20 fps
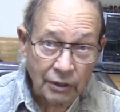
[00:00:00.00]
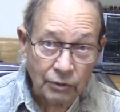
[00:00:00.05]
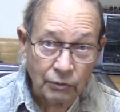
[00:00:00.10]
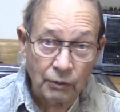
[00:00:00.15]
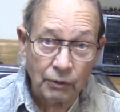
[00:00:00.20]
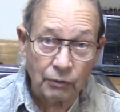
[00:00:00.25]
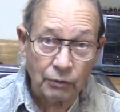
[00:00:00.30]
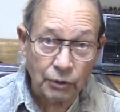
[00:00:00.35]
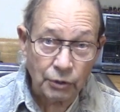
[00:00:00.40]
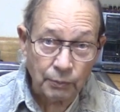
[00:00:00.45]
will
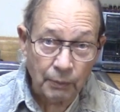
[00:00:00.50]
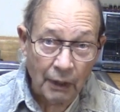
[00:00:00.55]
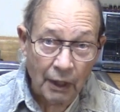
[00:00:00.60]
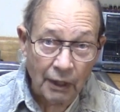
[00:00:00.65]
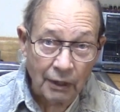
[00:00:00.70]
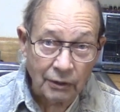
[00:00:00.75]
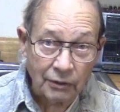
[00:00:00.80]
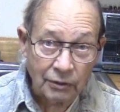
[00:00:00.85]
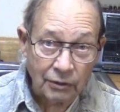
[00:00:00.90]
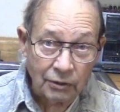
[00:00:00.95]

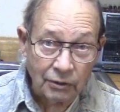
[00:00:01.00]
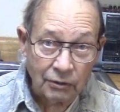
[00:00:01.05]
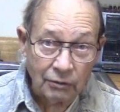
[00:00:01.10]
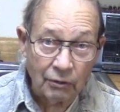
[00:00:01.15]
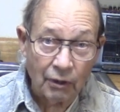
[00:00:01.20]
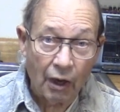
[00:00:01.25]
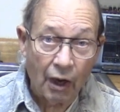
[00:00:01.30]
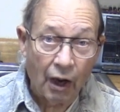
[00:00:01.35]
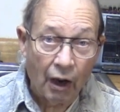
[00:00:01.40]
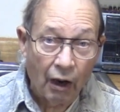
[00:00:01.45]
respond to
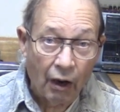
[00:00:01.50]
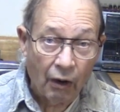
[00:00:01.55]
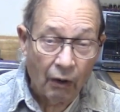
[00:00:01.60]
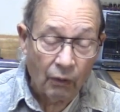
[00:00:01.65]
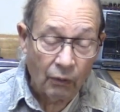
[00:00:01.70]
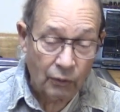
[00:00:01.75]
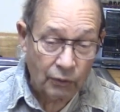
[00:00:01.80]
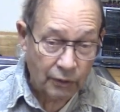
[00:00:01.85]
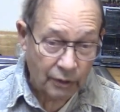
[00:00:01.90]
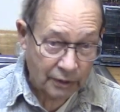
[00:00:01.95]

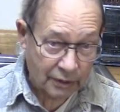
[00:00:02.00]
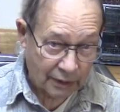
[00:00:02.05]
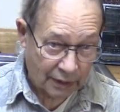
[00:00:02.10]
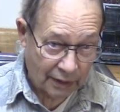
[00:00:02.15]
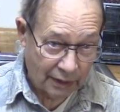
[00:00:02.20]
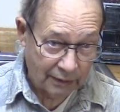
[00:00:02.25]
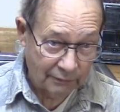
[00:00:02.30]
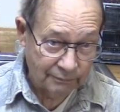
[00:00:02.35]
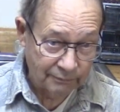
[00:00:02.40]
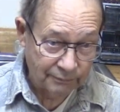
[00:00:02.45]
all the
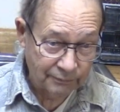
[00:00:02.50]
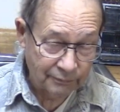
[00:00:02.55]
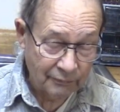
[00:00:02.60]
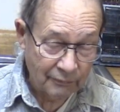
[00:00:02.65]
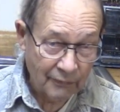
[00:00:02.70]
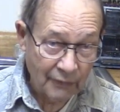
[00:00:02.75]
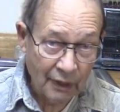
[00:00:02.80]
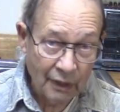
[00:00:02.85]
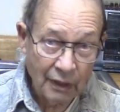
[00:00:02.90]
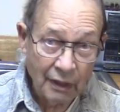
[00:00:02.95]
time.
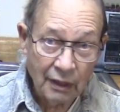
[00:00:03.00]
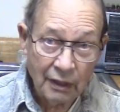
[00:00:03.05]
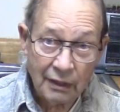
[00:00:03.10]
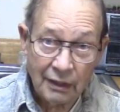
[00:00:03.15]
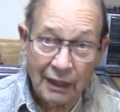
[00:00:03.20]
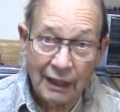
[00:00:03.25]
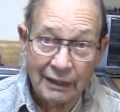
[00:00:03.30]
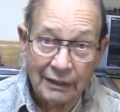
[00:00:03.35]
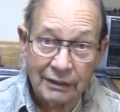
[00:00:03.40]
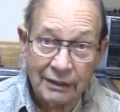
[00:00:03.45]

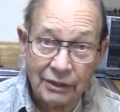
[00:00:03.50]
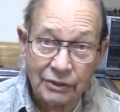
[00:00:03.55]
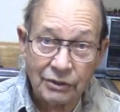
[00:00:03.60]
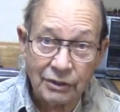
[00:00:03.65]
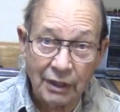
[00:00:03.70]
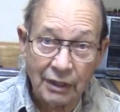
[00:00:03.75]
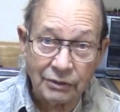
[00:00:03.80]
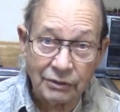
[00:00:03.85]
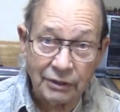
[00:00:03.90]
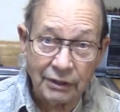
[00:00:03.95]
That just
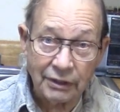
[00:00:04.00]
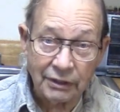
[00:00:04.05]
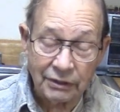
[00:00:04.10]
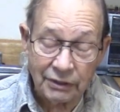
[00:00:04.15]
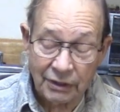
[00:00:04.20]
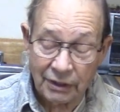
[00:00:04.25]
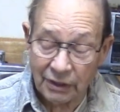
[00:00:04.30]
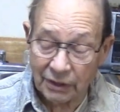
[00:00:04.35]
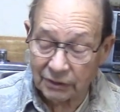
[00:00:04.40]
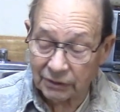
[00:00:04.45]
doesn't
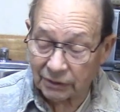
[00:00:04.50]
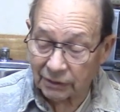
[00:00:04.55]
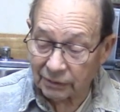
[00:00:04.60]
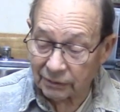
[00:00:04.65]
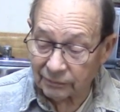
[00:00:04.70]
exist.